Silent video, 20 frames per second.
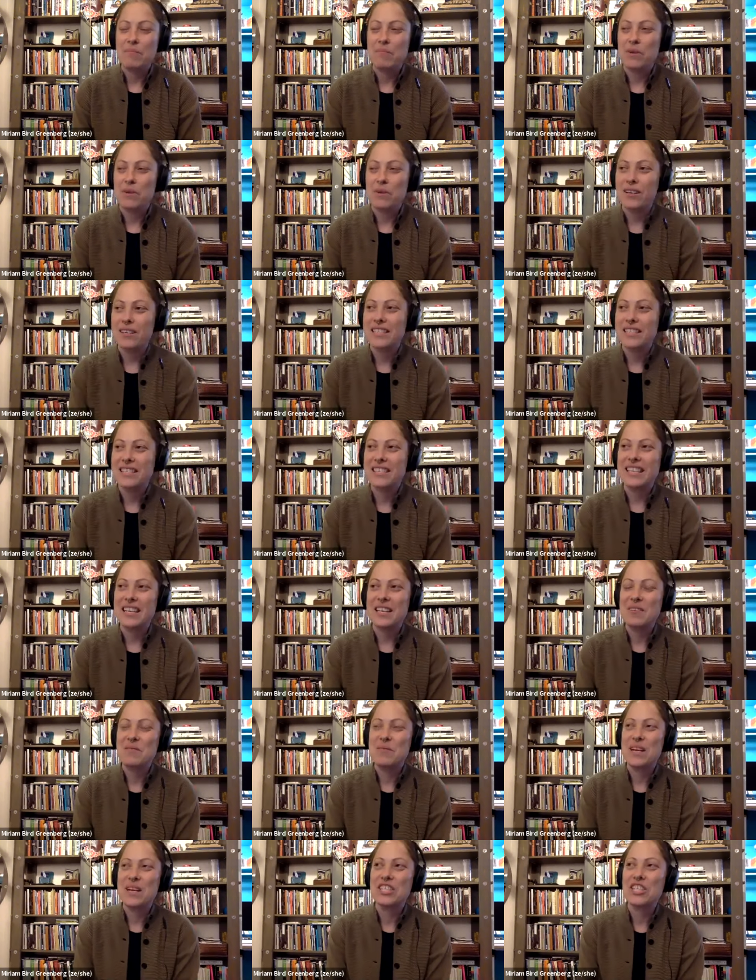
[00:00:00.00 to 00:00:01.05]
bursts in
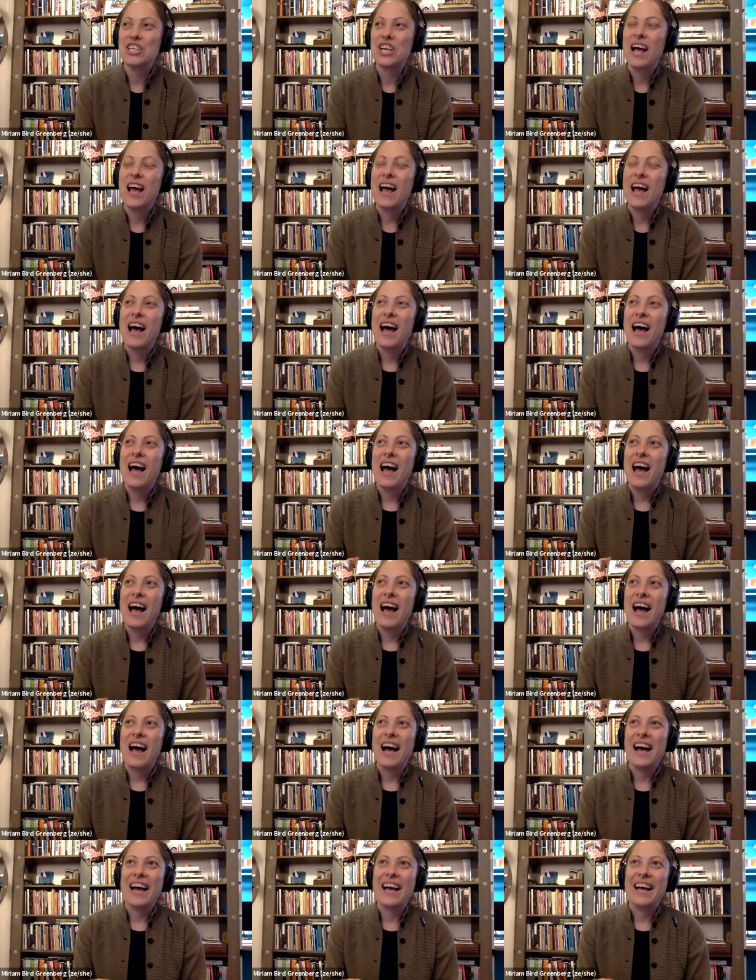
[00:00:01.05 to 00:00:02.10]
which
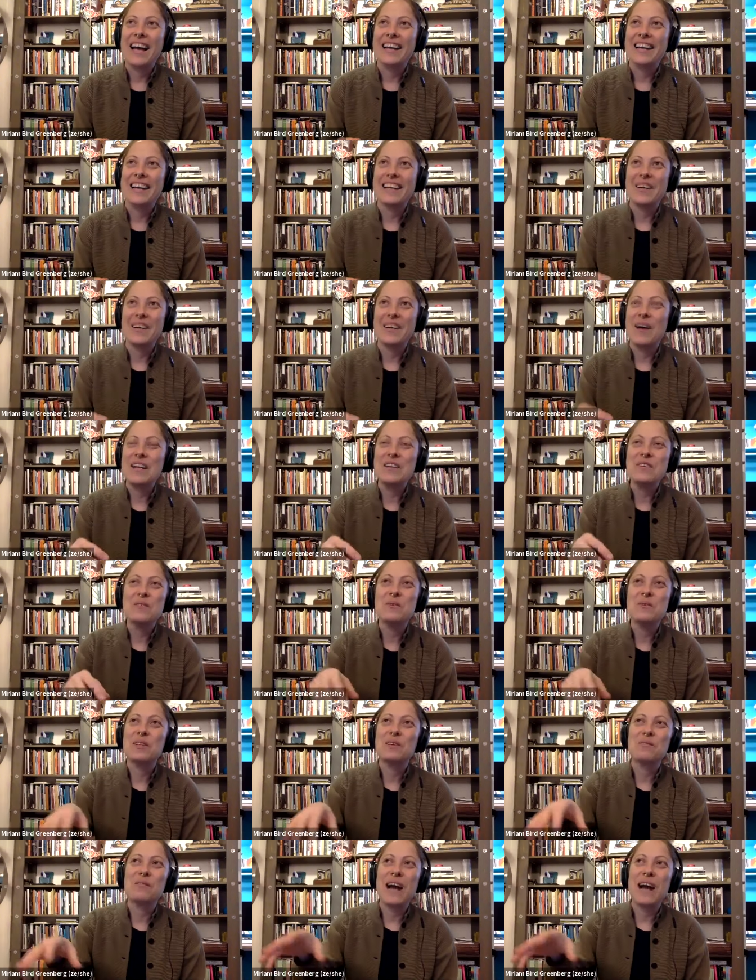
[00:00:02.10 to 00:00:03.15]
I, you know, I
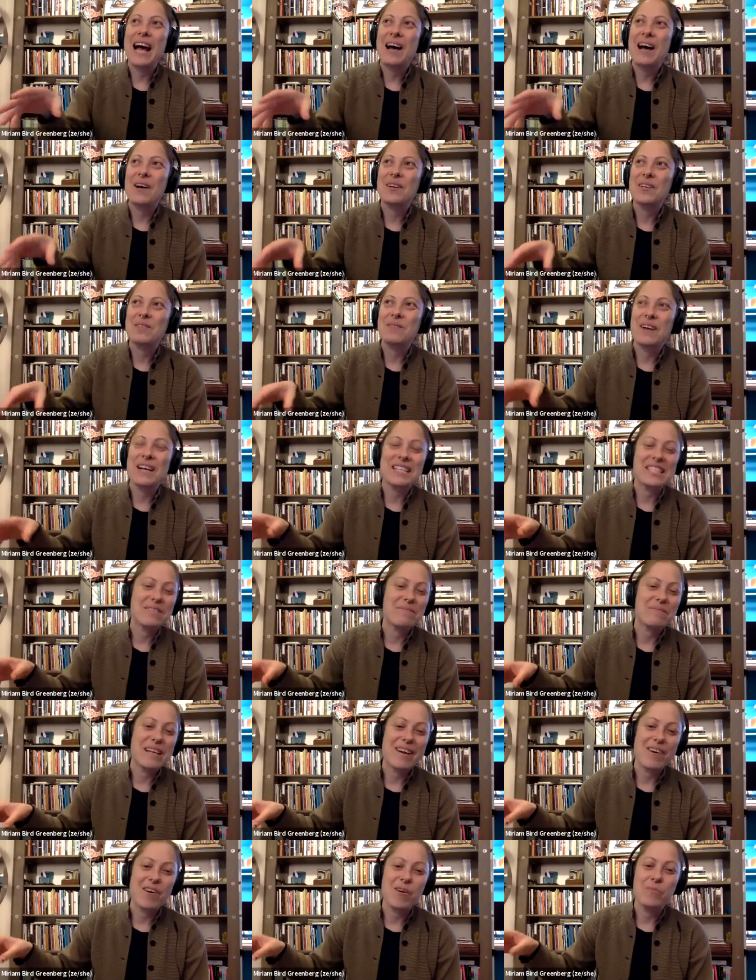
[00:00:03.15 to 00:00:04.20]
noodle around and write some
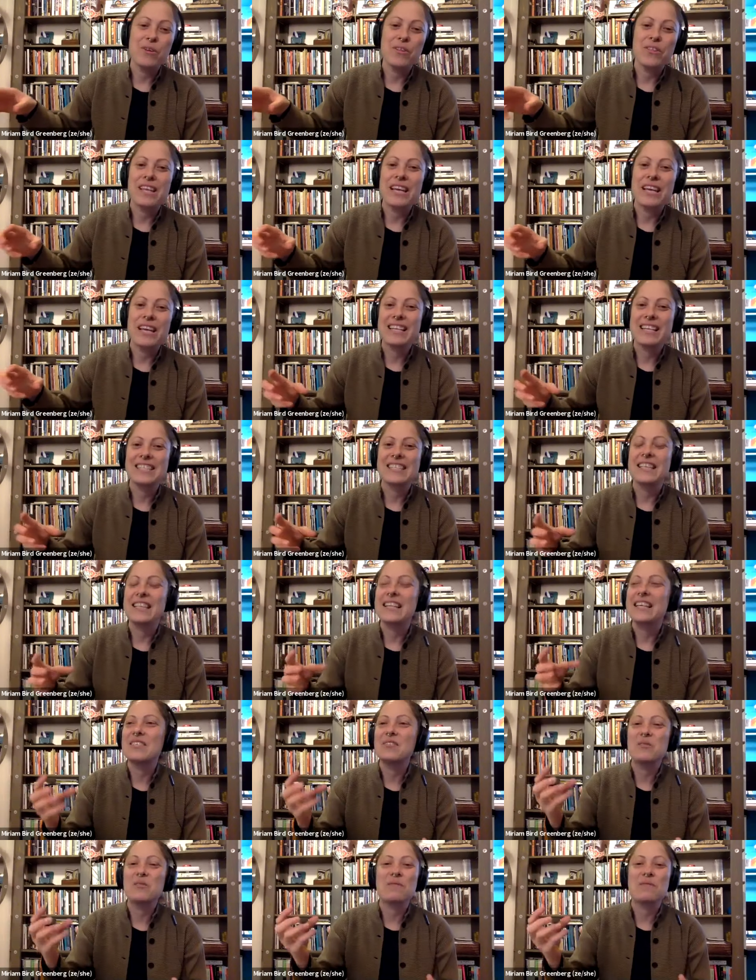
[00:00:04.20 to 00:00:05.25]
terrible things and
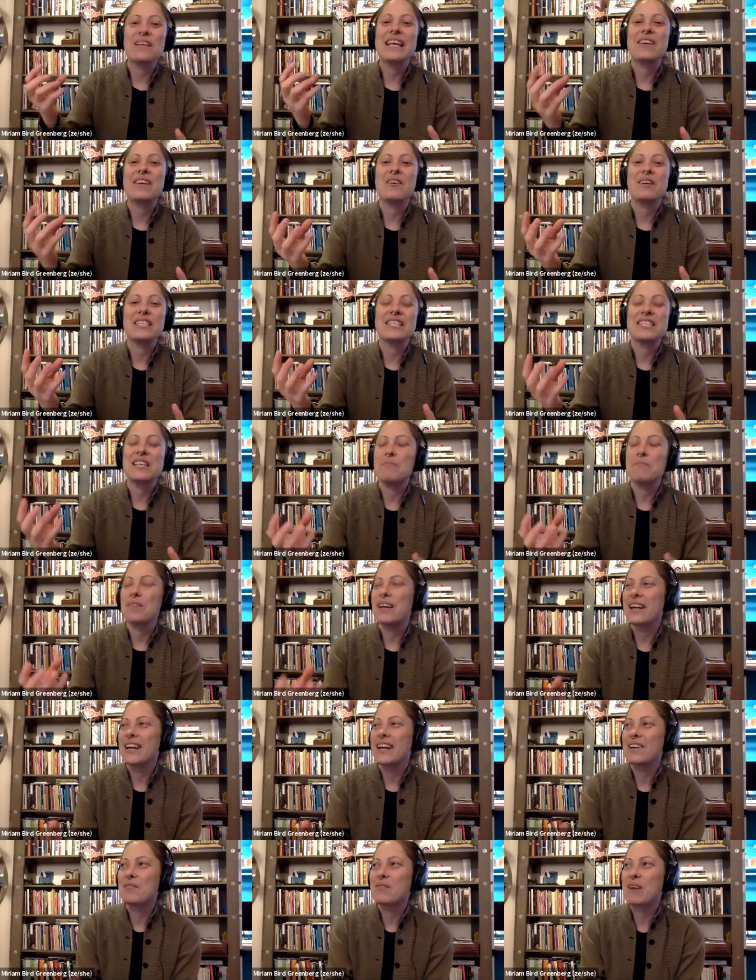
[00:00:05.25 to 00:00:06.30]
then sort of hit on
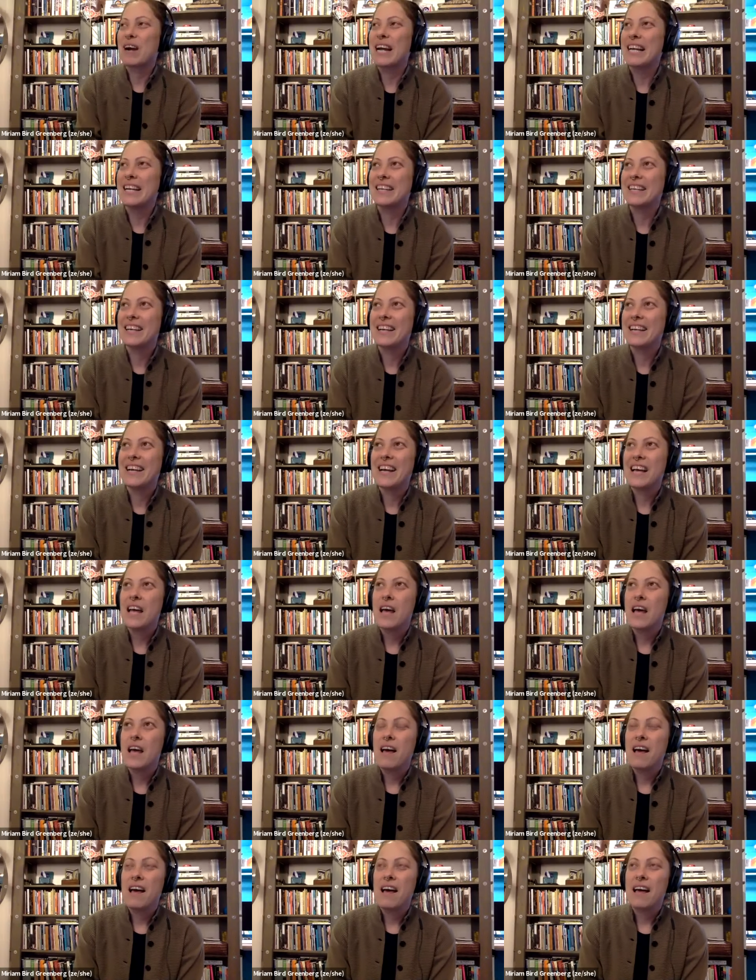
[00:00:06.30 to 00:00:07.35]
something and write
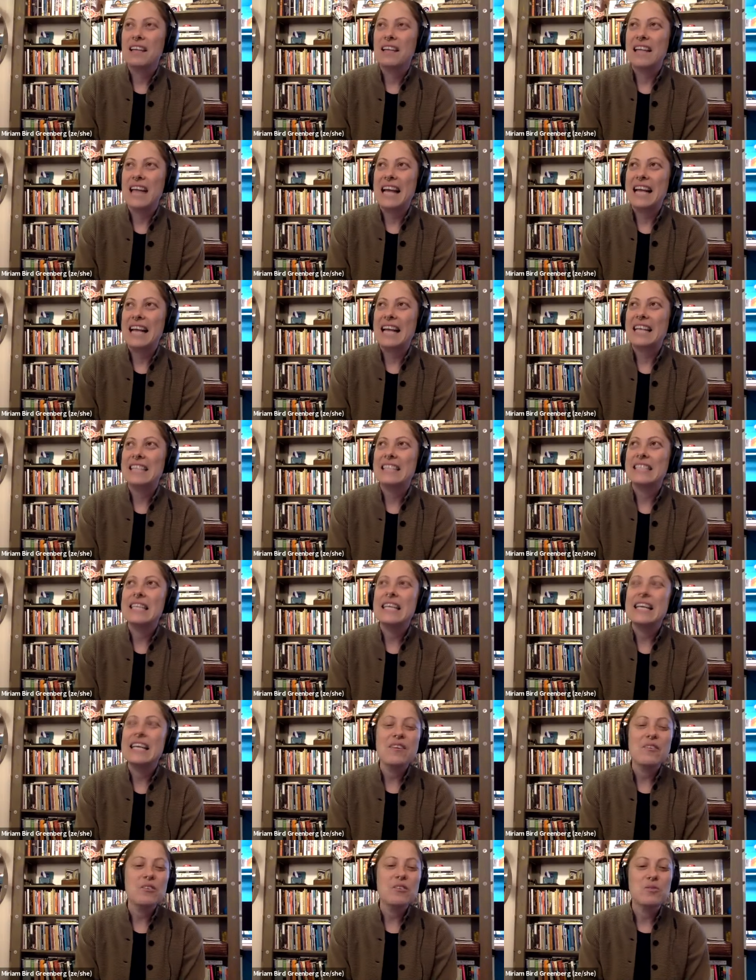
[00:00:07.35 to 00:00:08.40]
like
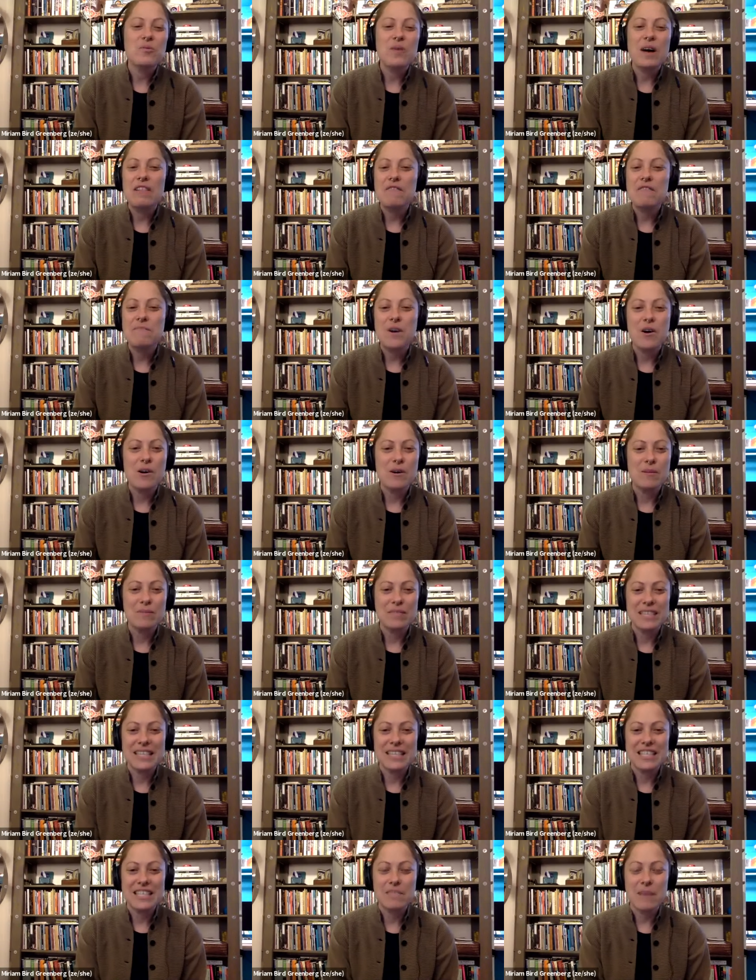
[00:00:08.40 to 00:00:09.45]
10 or 12 poems
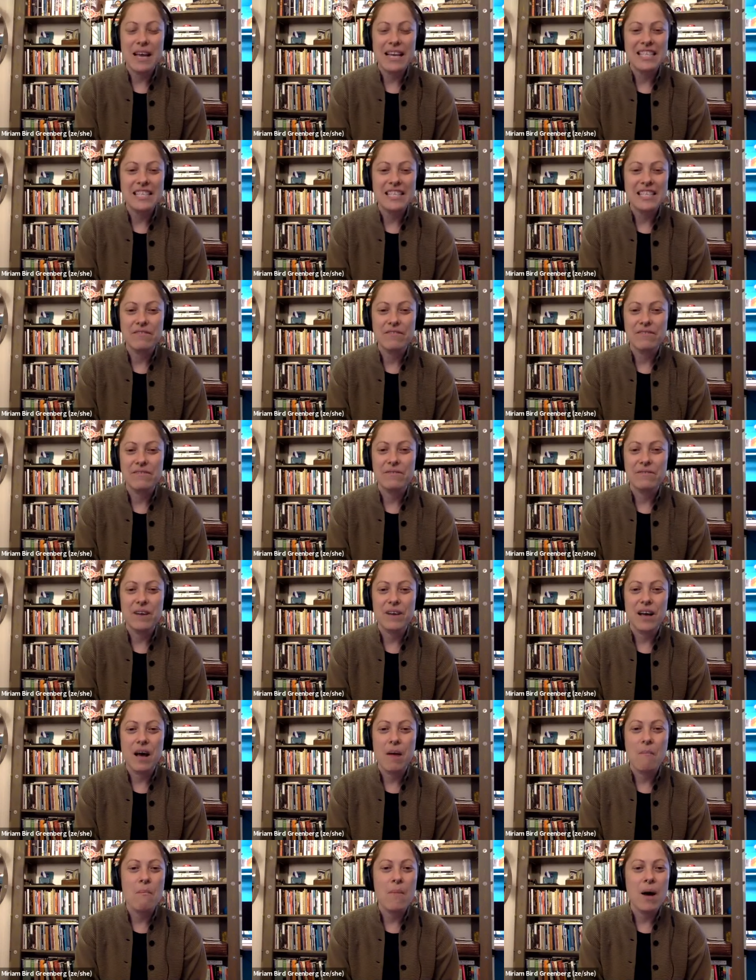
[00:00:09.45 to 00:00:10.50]
in the space of
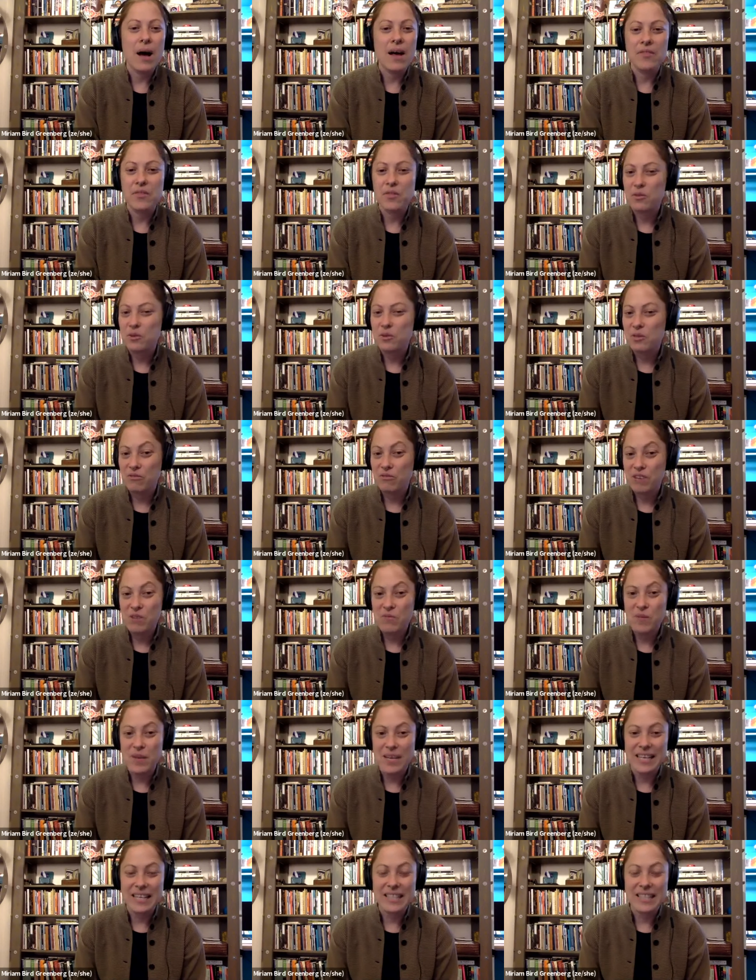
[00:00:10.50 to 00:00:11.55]
a month or 3
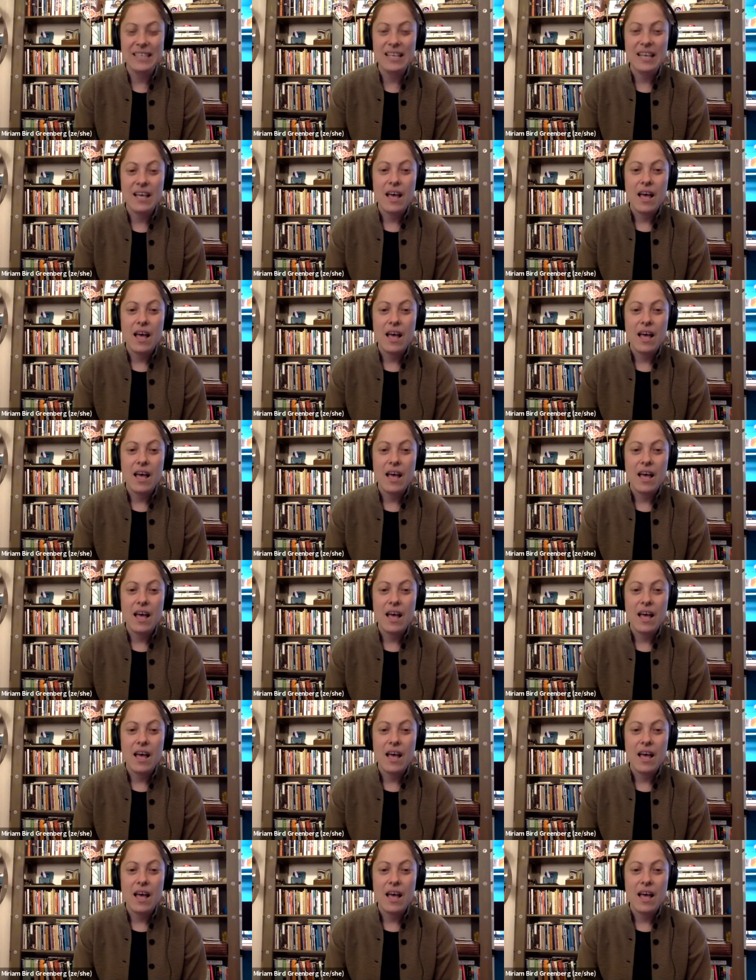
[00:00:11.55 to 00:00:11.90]
weeks,